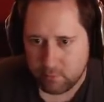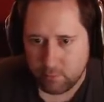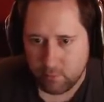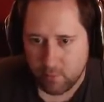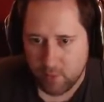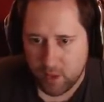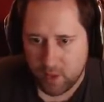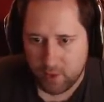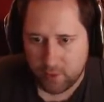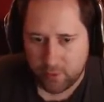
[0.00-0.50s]

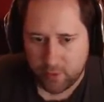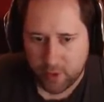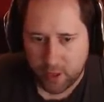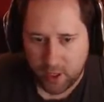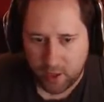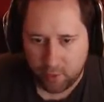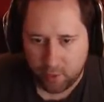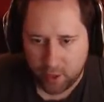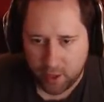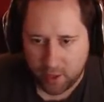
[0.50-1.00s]
This
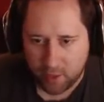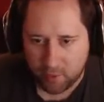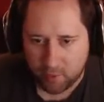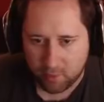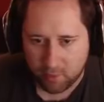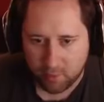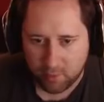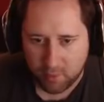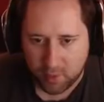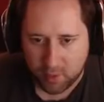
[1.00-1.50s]
fire will get
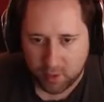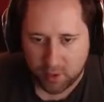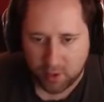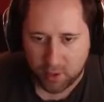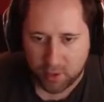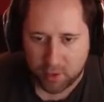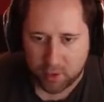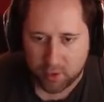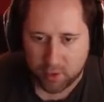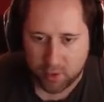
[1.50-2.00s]
under
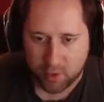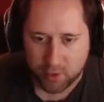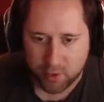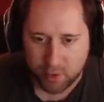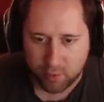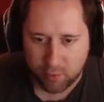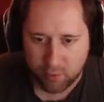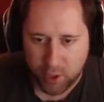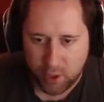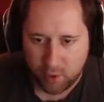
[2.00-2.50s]
control.
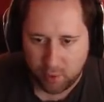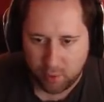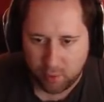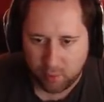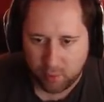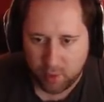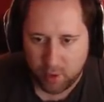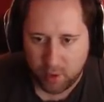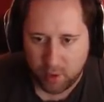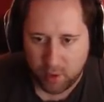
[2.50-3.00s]
Whoa!
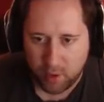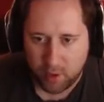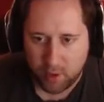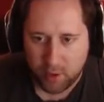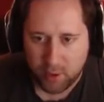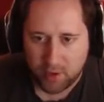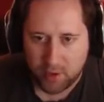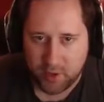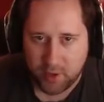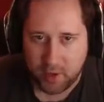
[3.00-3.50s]

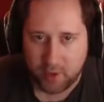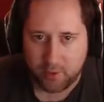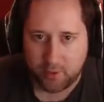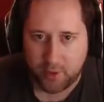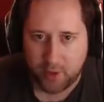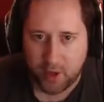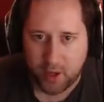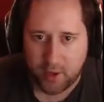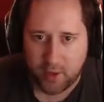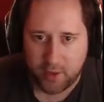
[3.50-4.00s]
That's the other
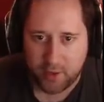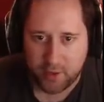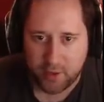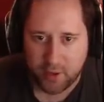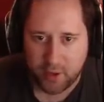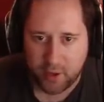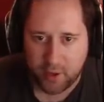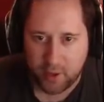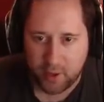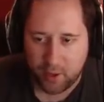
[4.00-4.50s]
fire they
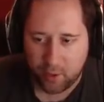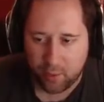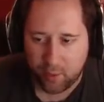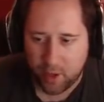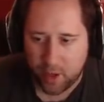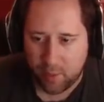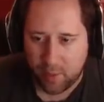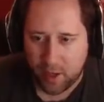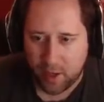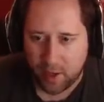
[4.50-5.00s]
started a little
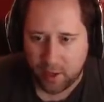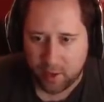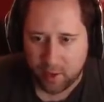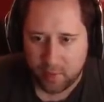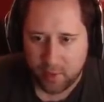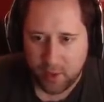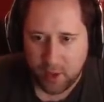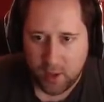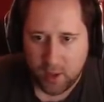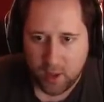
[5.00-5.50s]
while back.
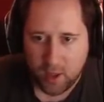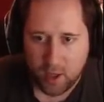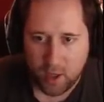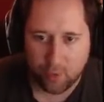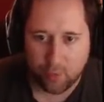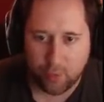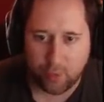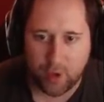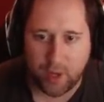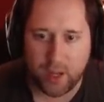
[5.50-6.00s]

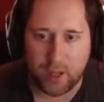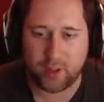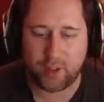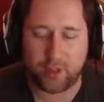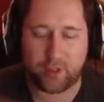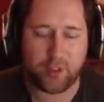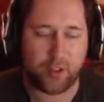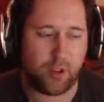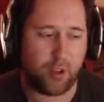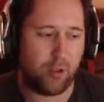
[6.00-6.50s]
It'll rain
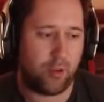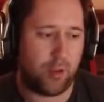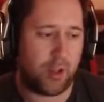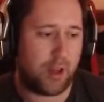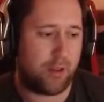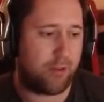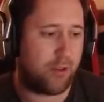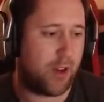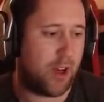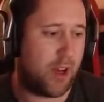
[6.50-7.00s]
soon, or
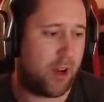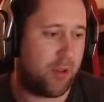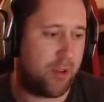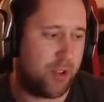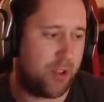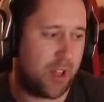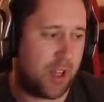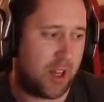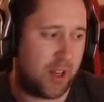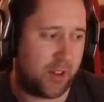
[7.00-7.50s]
that fire will
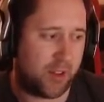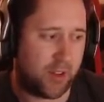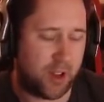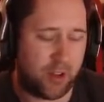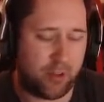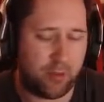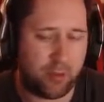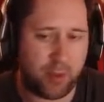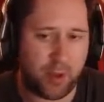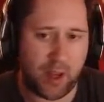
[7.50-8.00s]
just get
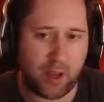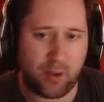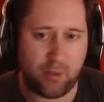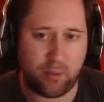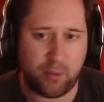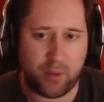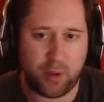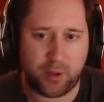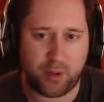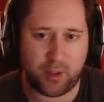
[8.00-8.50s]
itself put out.
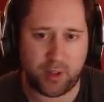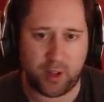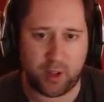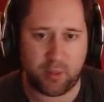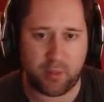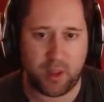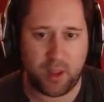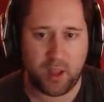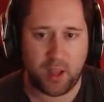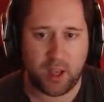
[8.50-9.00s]
But
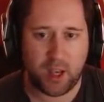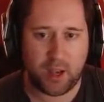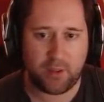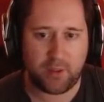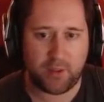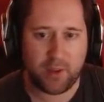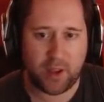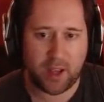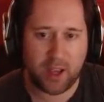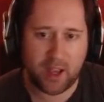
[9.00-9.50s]
I've
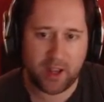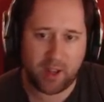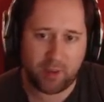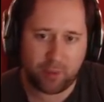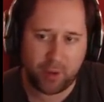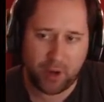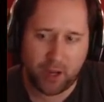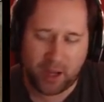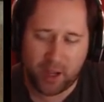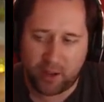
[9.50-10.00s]
never had it
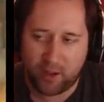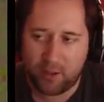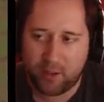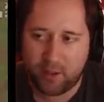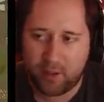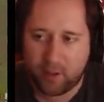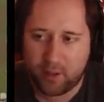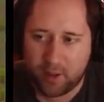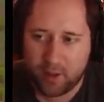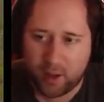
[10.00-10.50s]
where
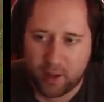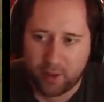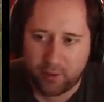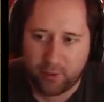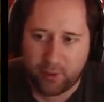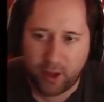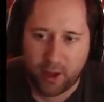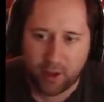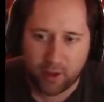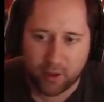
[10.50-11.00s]
a
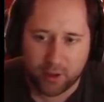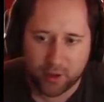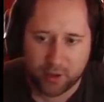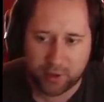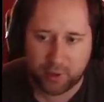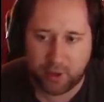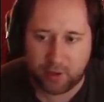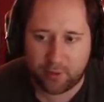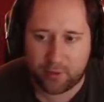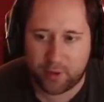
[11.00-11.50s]
fire got
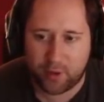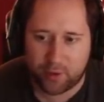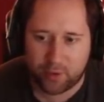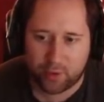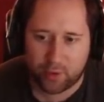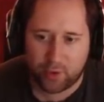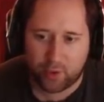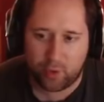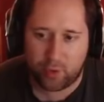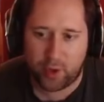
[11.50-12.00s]
so out of
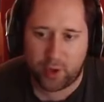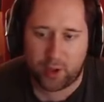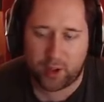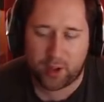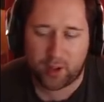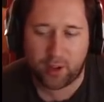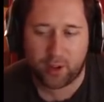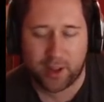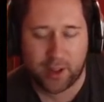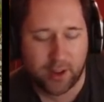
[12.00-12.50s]
control that it
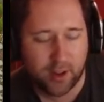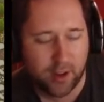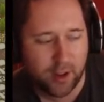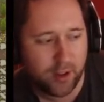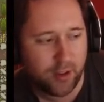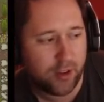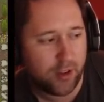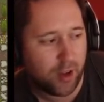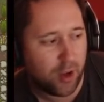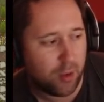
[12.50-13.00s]
could like
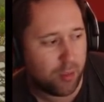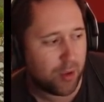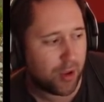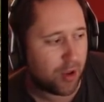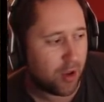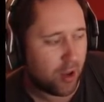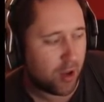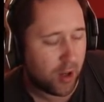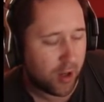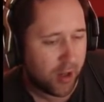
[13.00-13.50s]
consume the
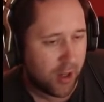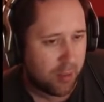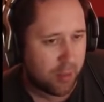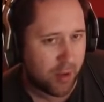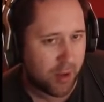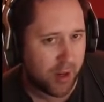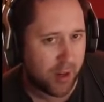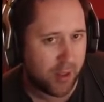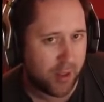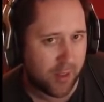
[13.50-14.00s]
colony,
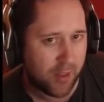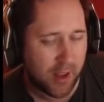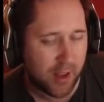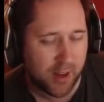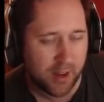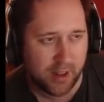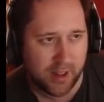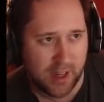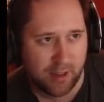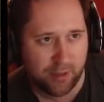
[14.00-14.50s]
but I think that
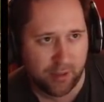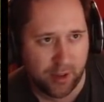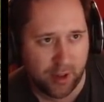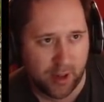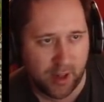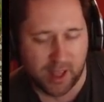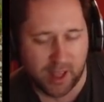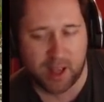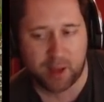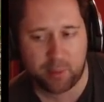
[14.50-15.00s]
could
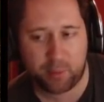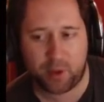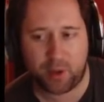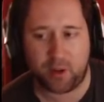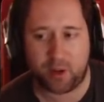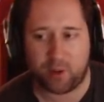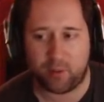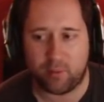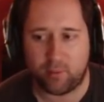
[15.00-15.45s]
definitely happen, you know.